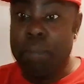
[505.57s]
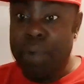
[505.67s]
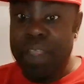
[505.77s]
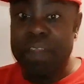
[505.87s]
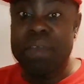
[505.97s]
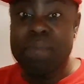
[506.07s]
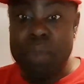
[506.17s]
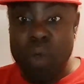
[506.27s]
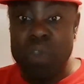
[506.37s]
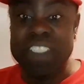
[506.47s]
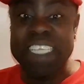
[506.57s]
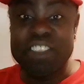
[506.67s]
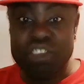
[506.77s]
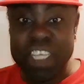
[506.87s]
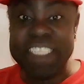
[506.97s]
to bring the most
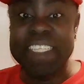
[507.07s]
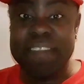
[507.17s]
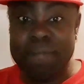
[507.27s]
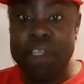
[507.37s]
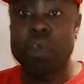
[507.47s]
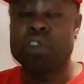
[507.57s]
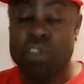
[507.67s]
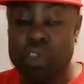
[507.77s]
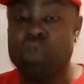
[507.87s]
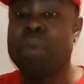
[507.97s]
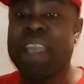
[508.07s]
interesting videos to you,